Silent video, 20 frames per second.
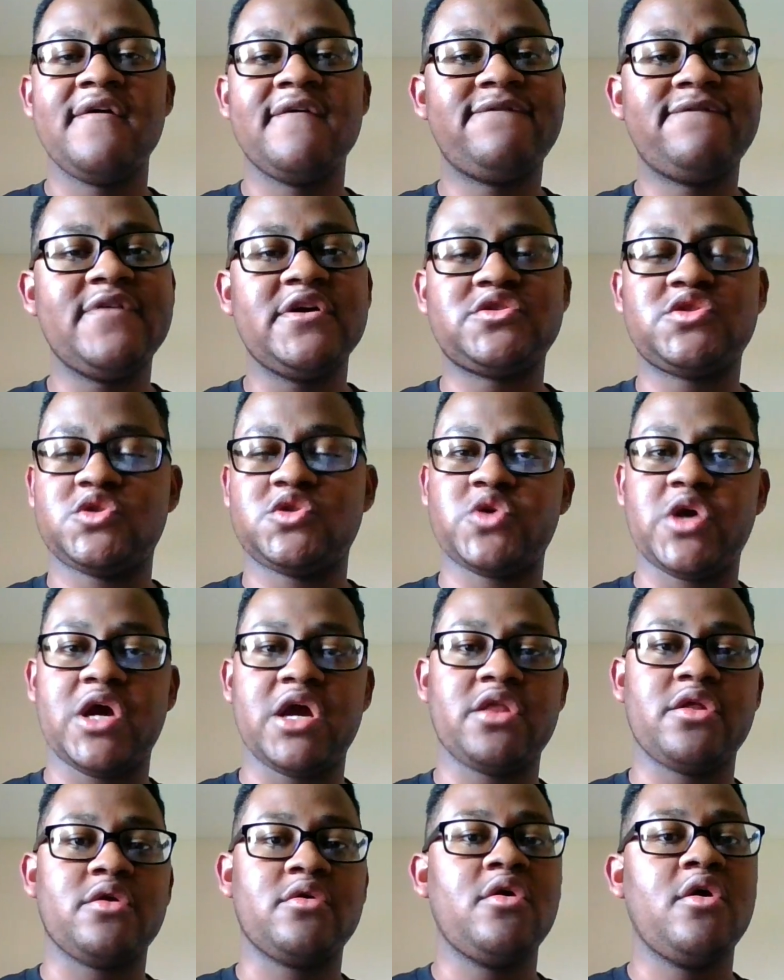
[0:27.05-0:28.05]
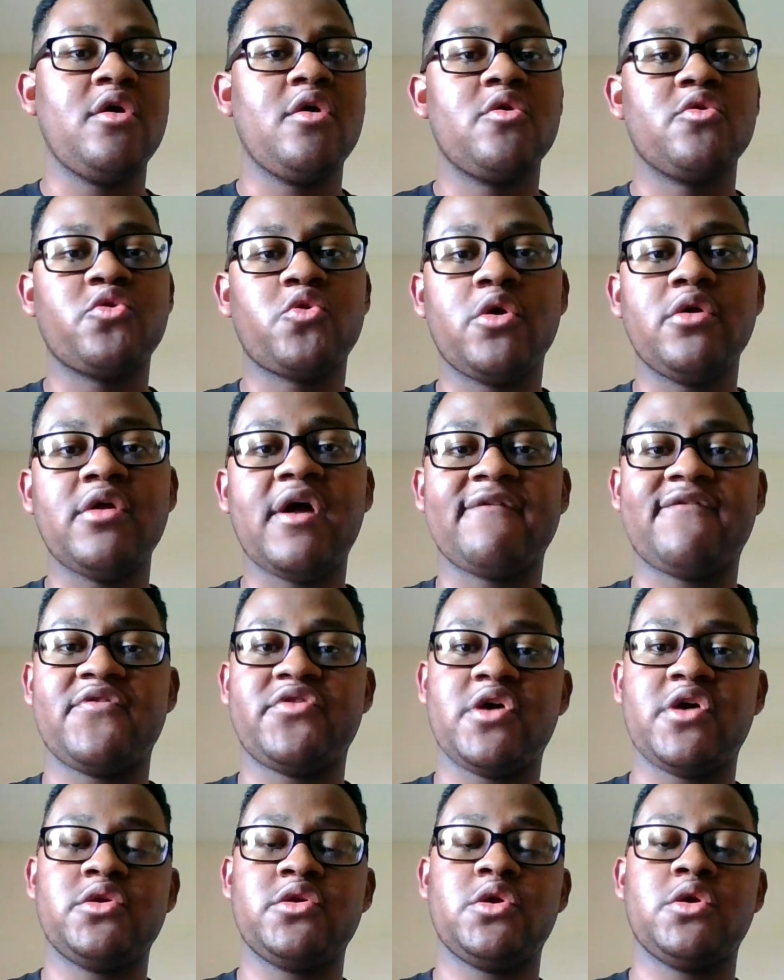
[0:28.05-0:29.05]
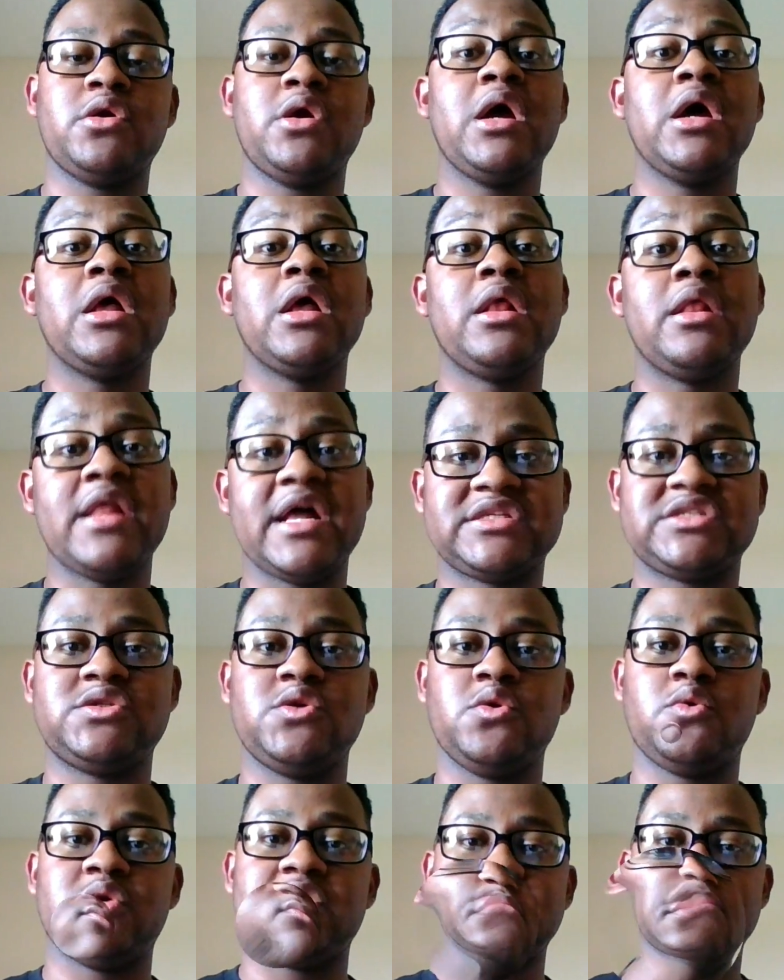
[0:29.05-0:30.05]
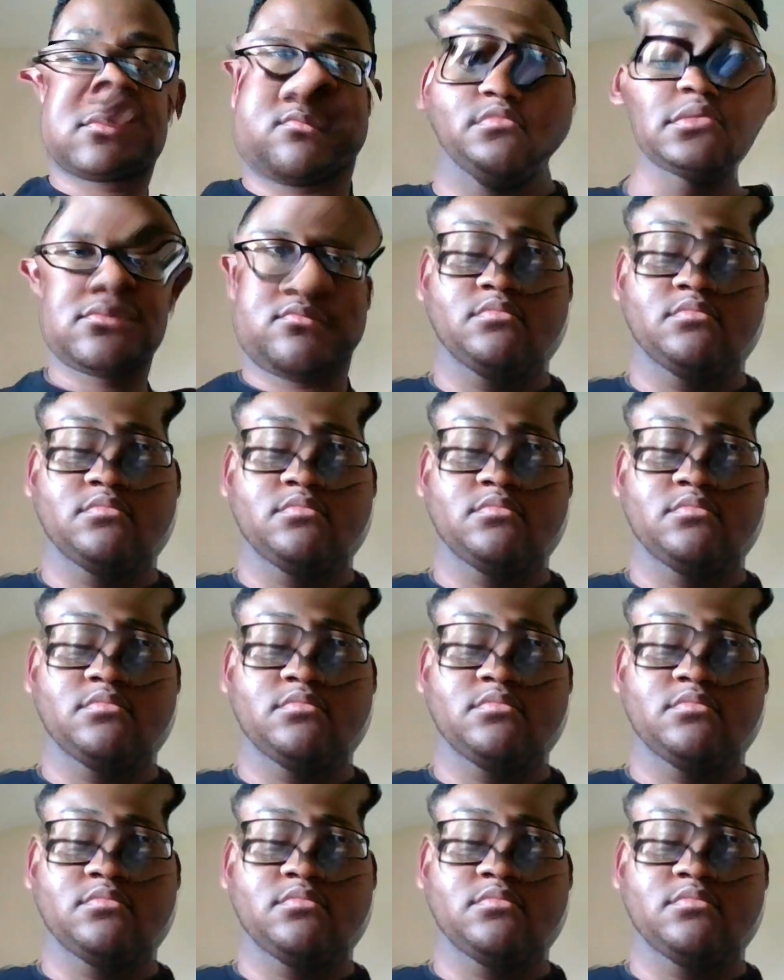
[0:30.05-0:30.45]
Official trailer, Thor, Love, and Thunder. Let's do this.